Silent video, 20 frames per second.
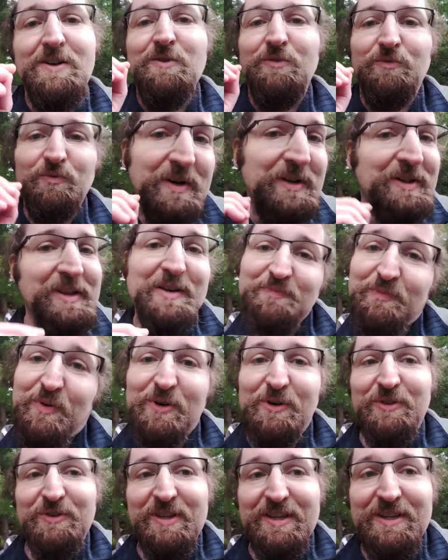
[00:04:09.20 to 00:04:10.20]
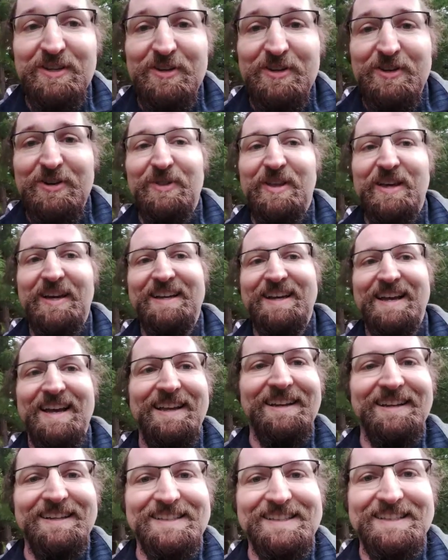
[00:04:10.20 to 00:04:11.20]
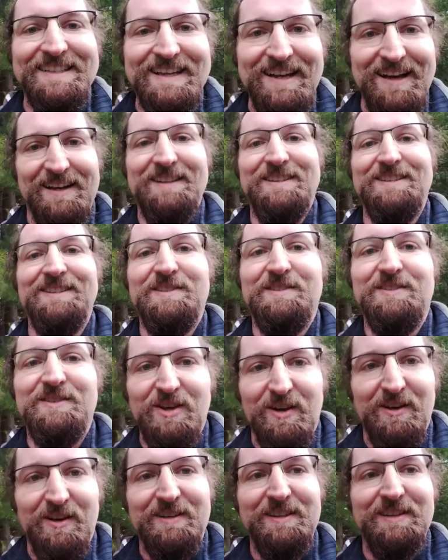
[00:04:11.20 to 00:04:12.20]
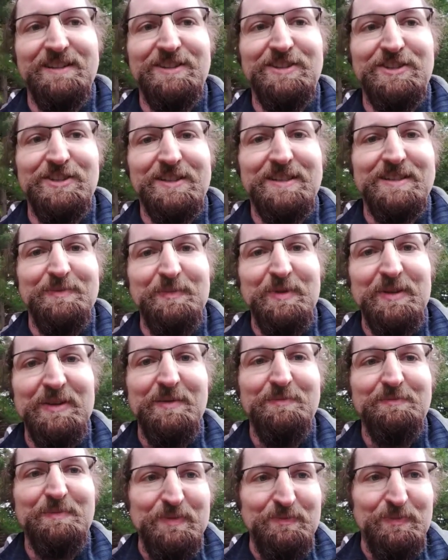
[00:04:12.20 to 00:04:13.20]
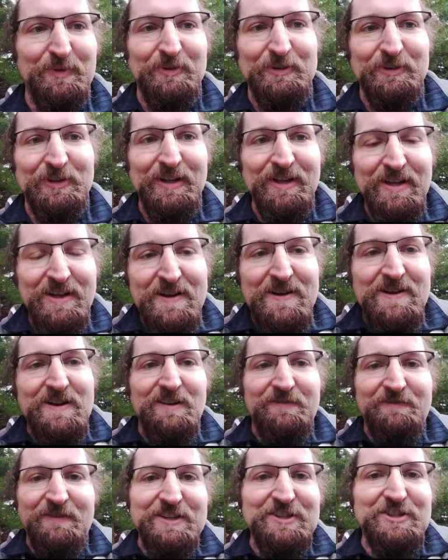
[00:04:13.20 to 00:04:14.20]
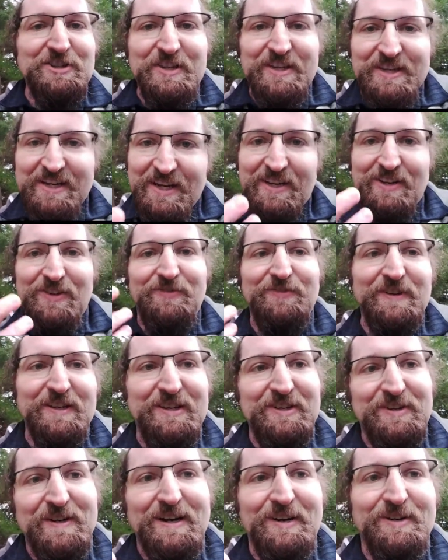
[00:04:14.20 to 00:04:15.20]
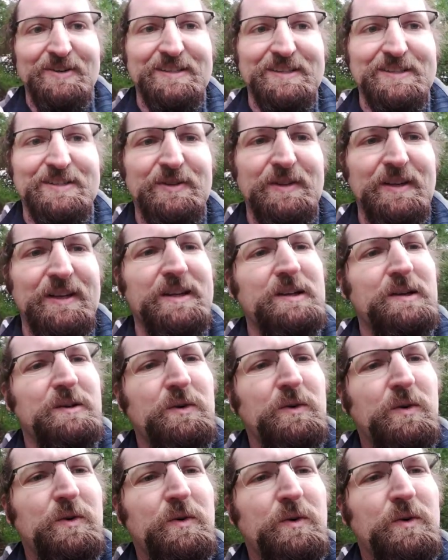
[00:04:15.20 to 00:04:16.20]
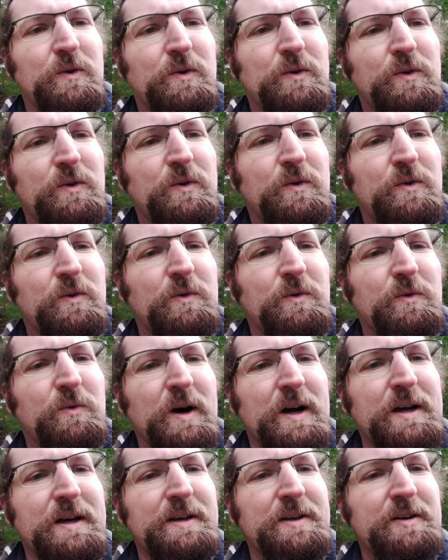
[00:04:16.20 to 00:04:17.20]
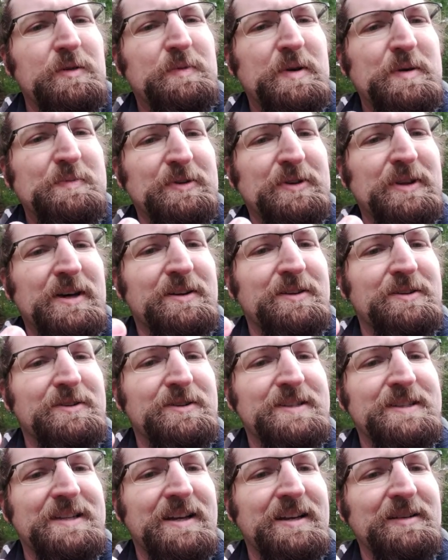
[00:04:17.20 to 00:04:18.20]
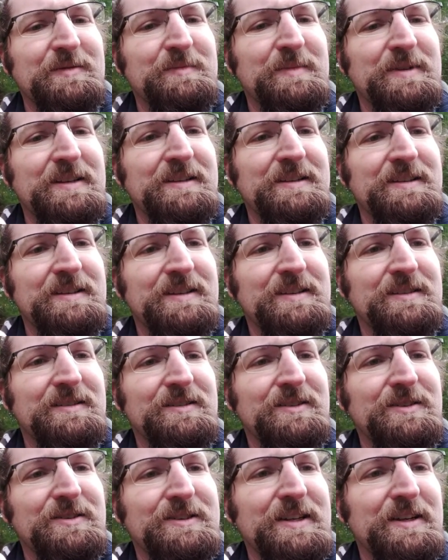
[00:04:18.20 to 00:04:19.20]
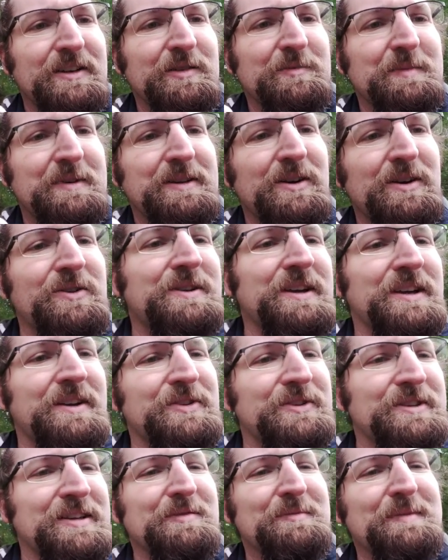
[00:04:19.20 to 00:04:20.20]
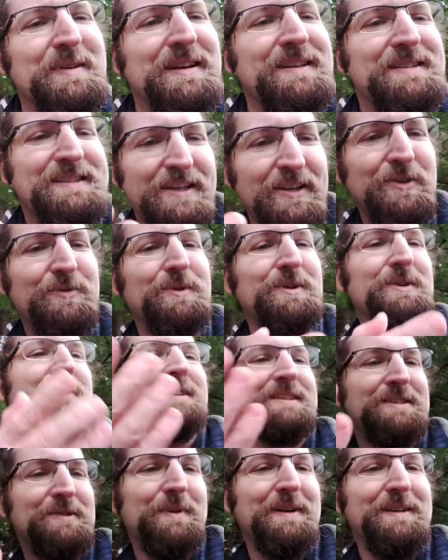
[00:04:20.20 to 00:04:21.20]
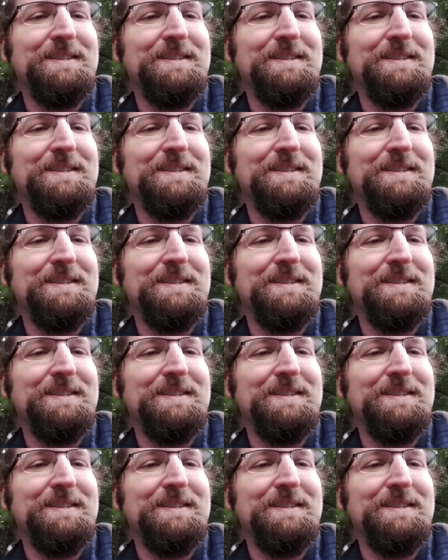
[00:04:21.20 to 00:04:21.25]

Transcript: really important that you know that, and it's not taught. It's just something that people eventually kind of figure out as they're like, why are people not understanding me? And they're telling me I say the word this way